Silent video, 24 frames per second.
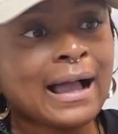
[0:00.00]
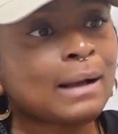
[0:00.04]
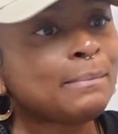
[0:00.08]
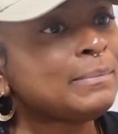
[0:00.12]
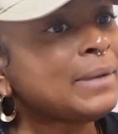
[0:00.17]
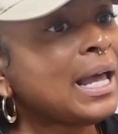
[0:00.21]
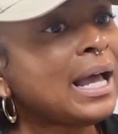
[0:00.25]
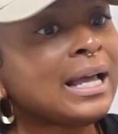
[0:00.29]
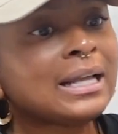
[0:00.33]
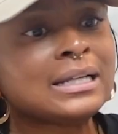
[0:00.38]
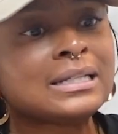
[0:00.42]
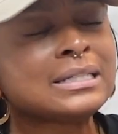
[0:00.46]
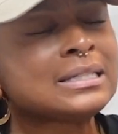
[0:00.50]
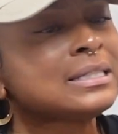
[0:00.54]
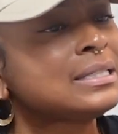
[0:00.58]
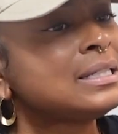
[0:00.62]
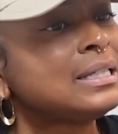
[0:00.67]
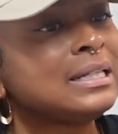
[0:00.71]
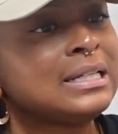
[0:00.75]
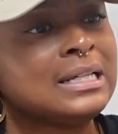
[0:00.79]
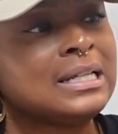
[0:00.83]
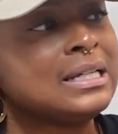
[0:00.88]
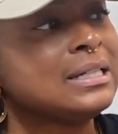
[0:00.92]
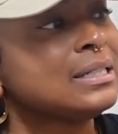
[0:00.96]
I'm not
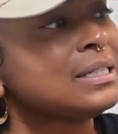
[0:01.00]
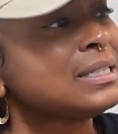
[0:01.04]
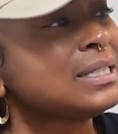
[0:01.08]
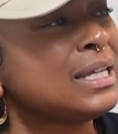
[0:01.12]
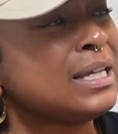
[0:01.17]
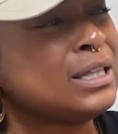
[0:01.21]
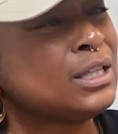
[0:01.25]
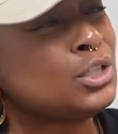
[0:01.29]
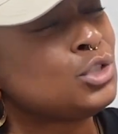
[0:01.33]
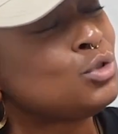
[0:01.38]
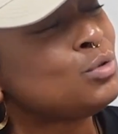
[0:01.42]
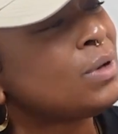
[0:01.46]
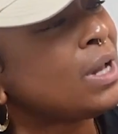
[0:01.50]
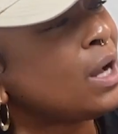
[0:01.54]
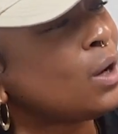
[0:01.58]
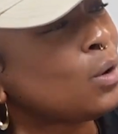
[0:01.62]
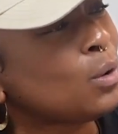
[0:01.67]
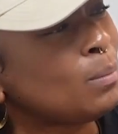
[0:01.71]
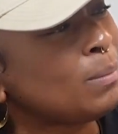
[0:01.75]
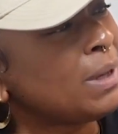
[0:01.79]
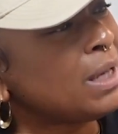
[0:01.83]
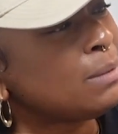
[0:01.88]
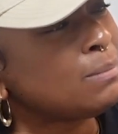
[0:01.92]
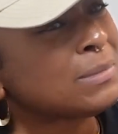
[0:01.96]
sitting here saying that you're not
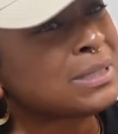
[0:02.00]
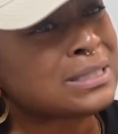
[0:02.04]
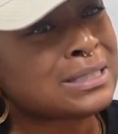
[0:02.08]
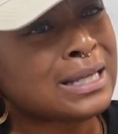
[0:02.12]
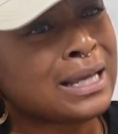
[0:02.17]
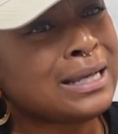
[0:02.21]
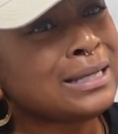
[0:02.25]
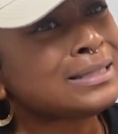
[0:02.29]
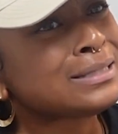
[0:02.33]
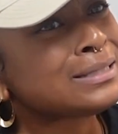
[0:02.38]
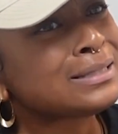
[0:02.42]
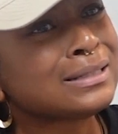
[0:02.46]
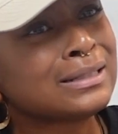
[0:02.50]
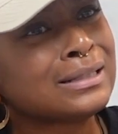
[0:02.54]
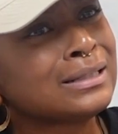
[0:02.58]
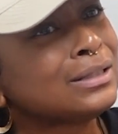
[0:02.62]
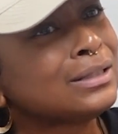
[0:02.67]
going to make mistakes.